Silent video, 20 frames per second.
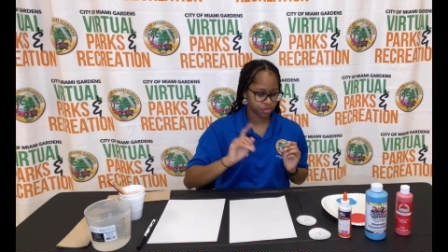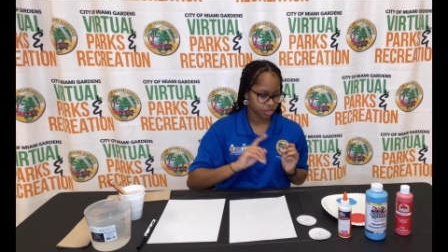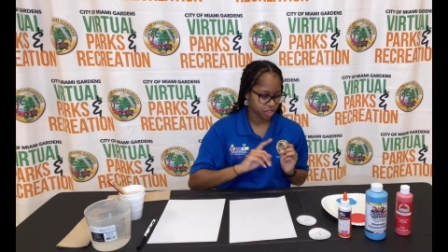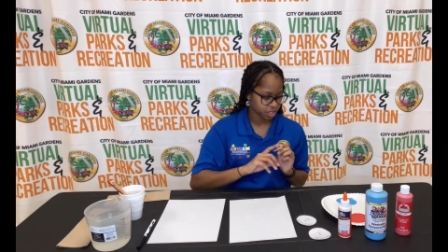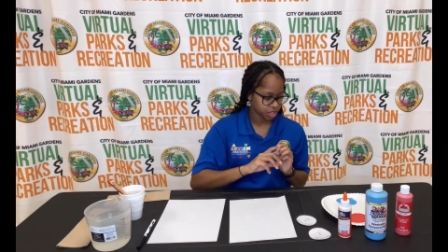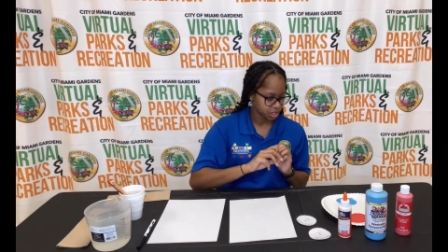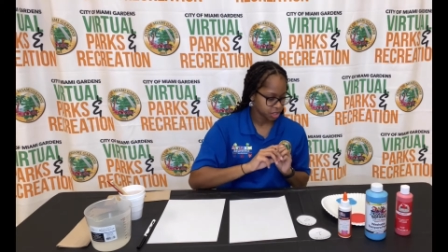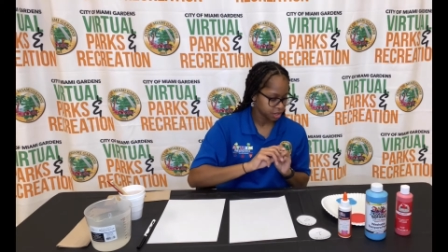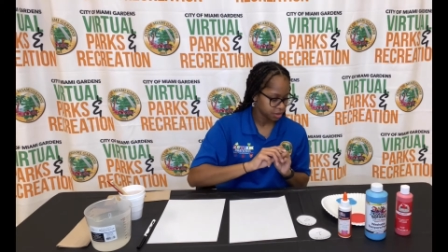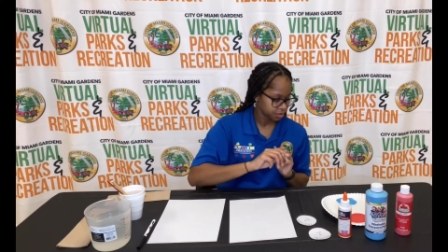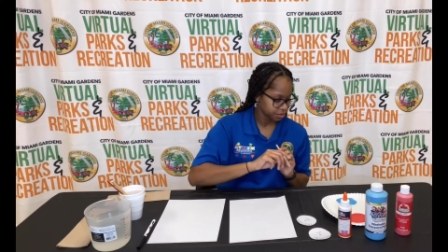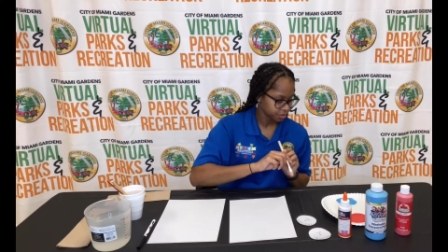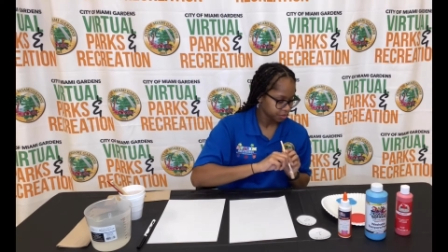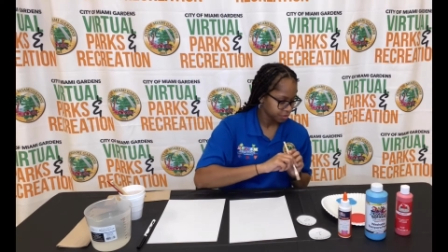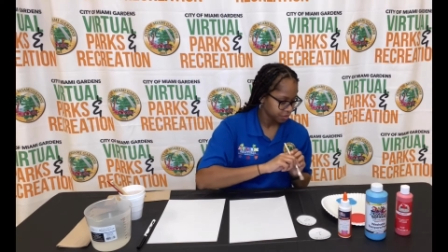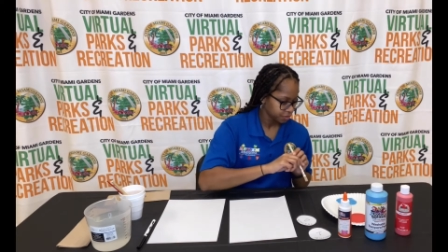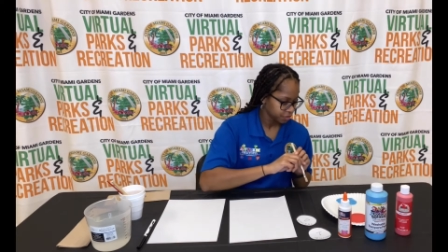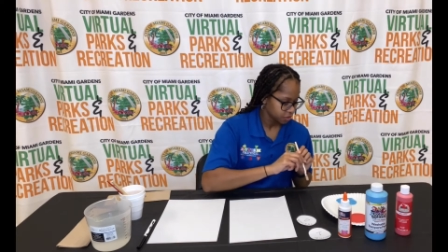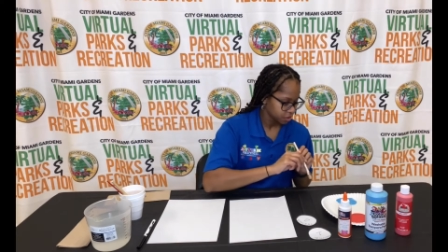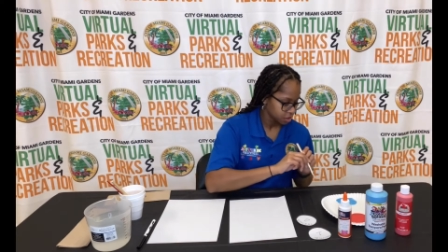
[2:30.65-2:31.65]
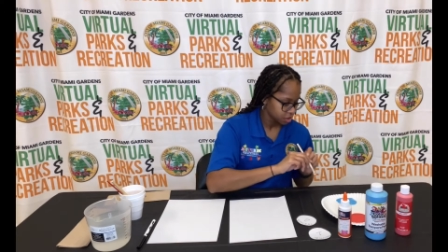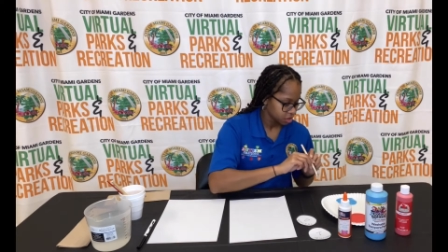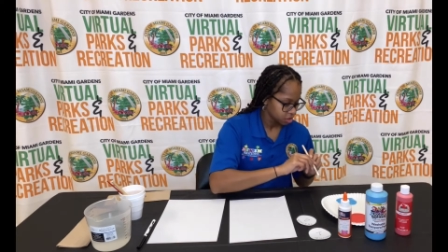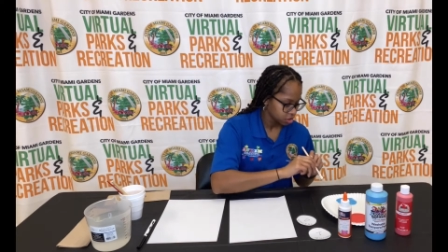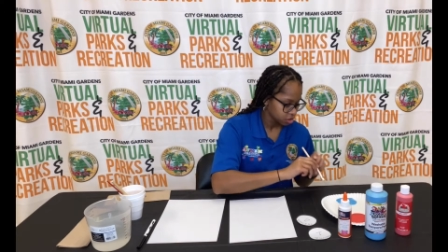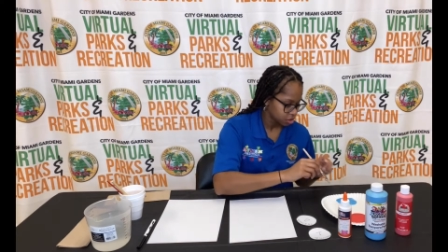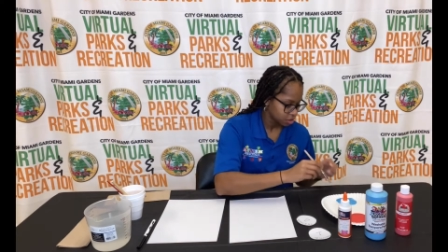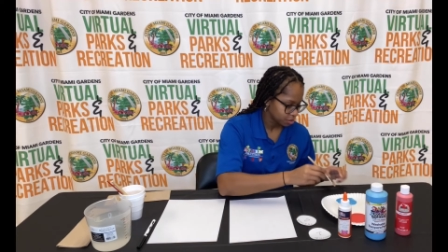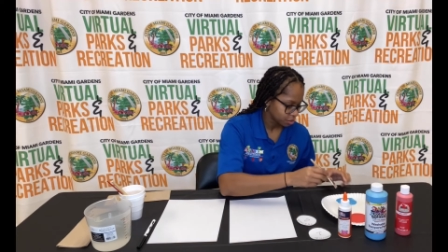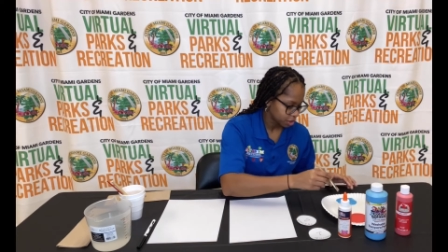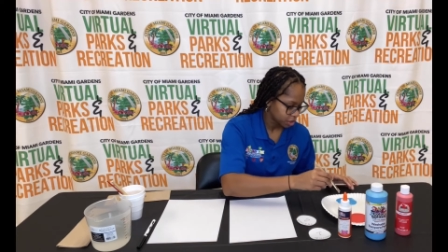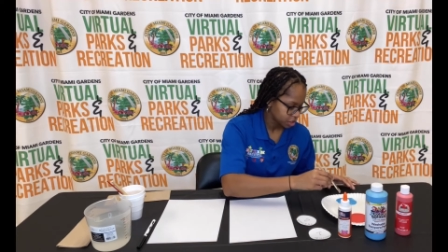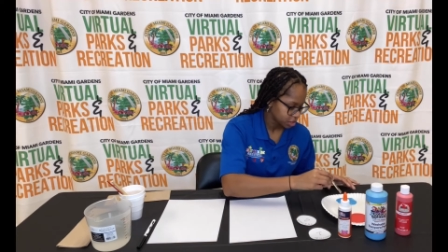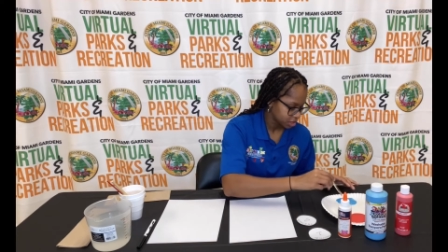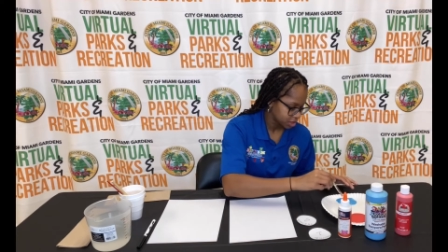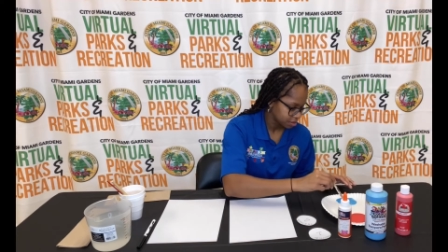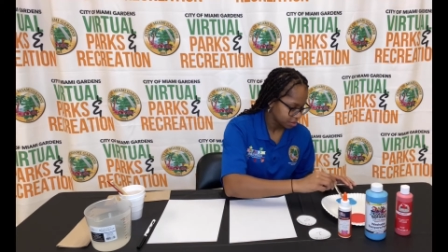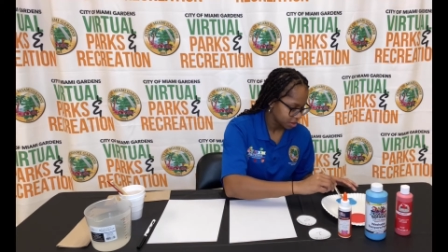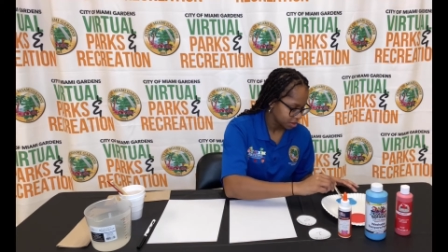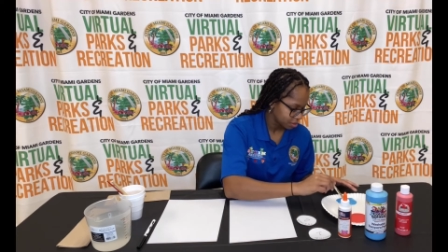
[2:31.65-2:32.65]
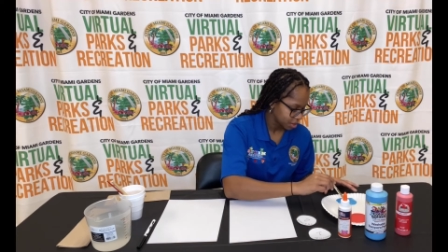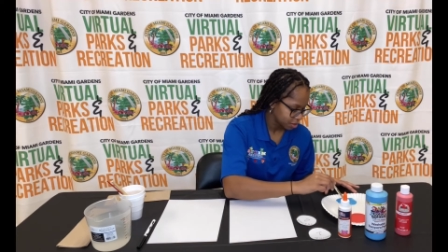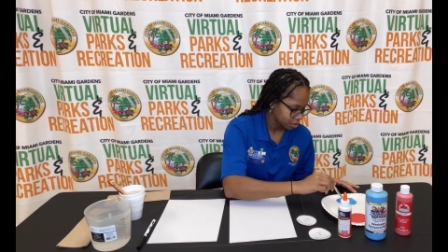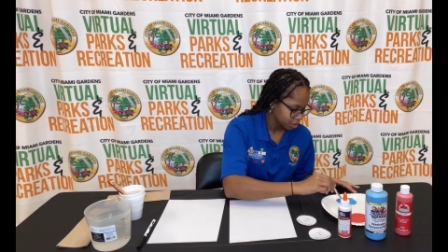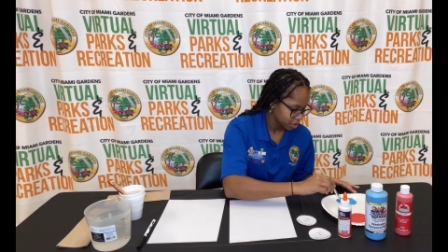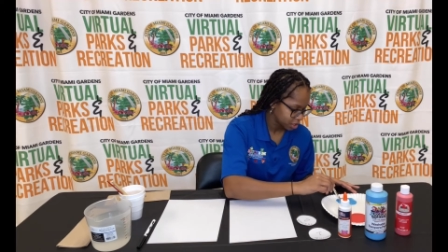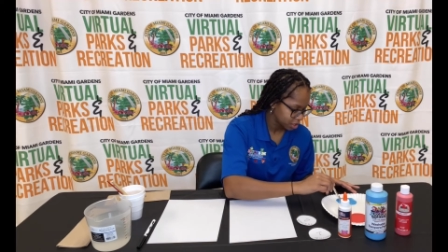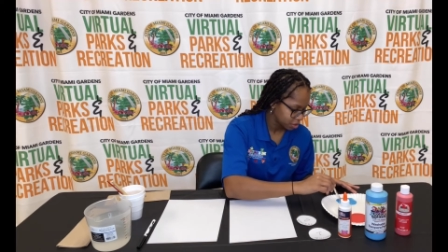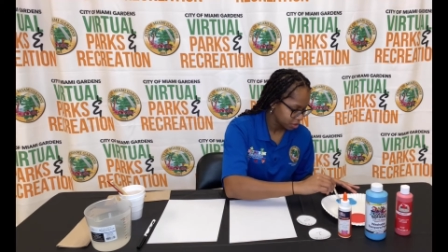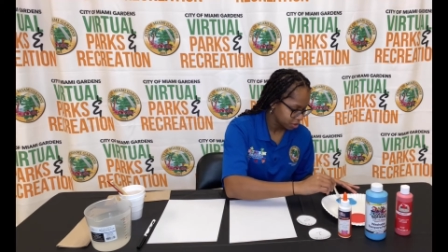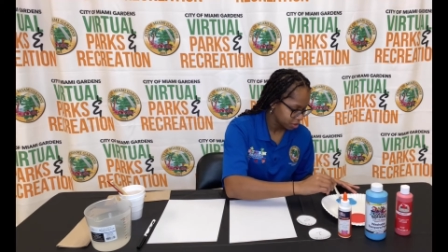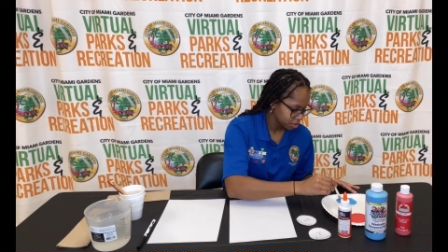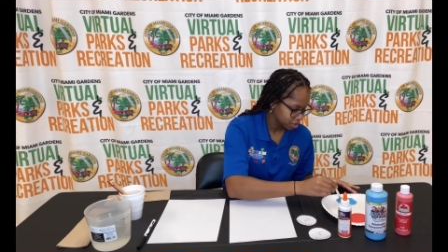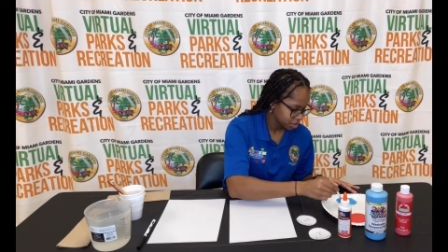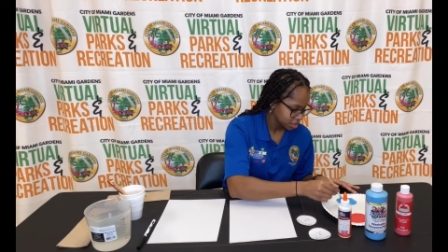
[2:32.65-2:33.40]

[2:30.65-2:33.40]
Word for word: first. So I'm gonna dip in my blue.